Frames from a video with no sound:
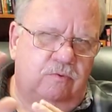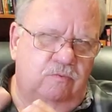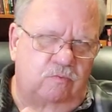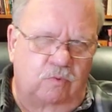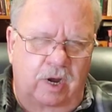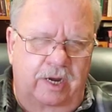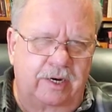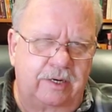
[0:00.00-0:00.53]

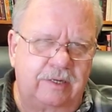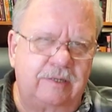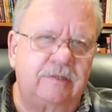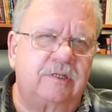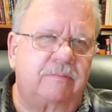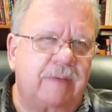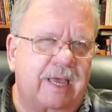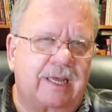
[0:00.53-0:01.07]
run
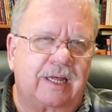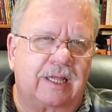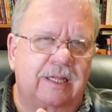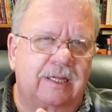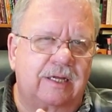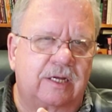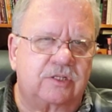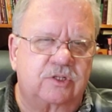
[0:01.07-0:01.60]
to make
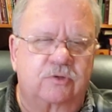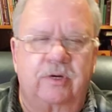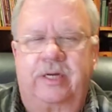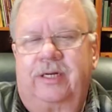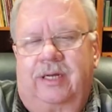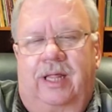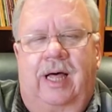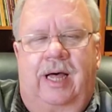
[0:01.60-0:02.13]
a
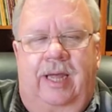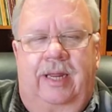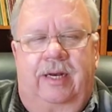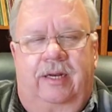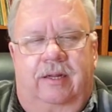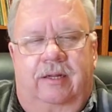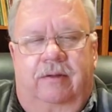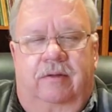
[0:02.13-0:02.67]
straight line,
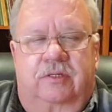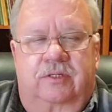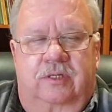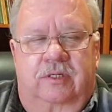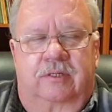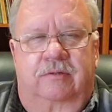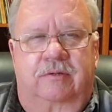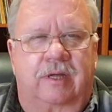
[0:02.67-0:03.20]

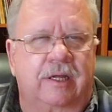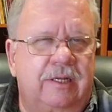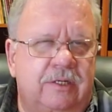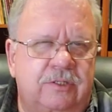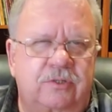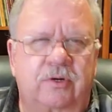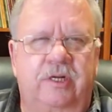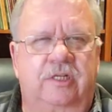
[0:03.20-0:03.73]
so as
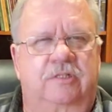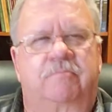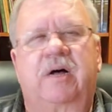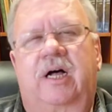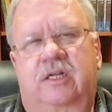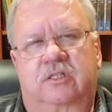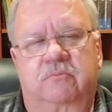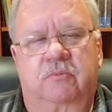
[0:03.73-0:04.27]
straight as
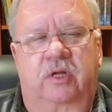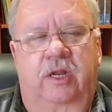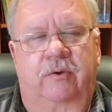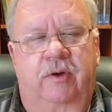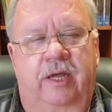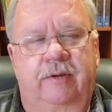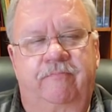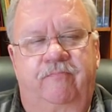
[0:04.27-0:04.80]
possible
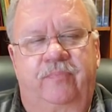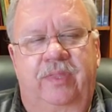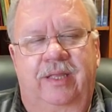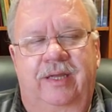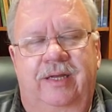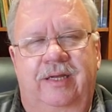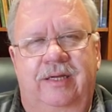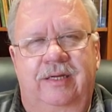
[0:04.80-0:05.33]
anyway.
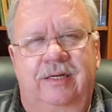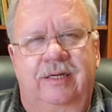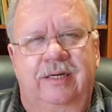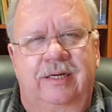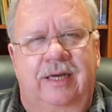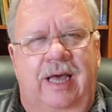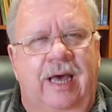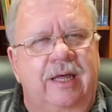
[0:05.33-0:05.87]

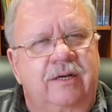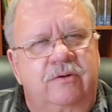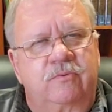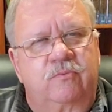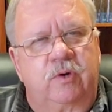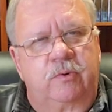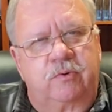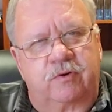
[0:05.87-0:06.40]
And
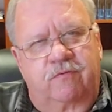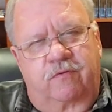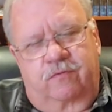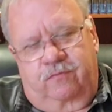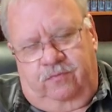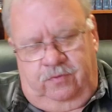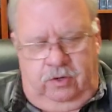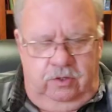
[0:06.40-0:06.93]
we would
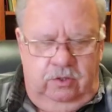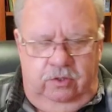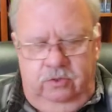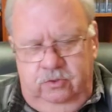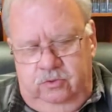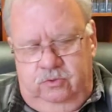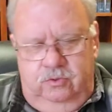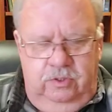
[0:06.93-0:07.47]

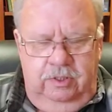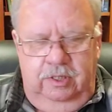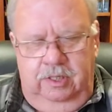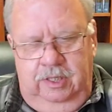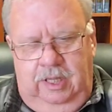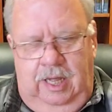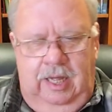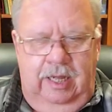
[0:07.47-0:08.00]
furrow the
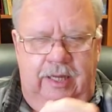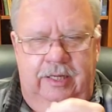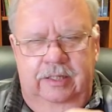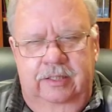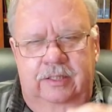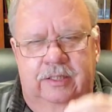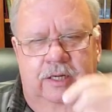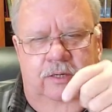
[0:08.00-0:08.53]
line,
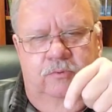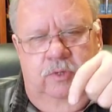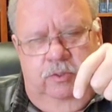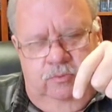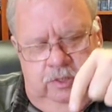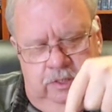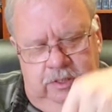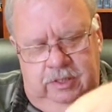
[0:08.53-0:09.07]
and then we
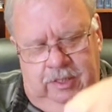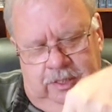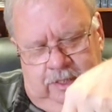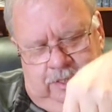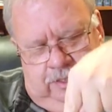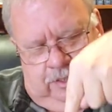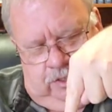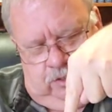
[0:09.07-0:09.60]
would
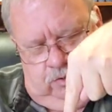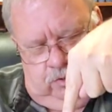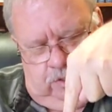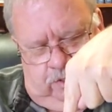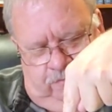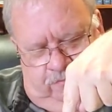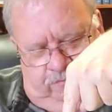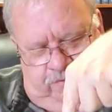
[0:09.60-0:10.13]
use
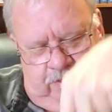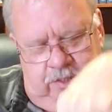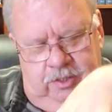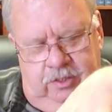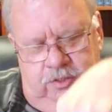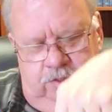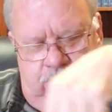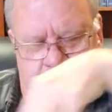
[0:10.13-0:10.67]
our
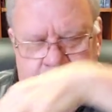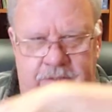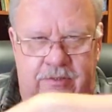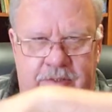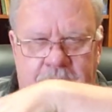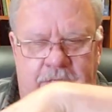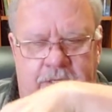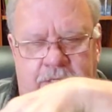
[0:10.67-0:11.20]
fingers and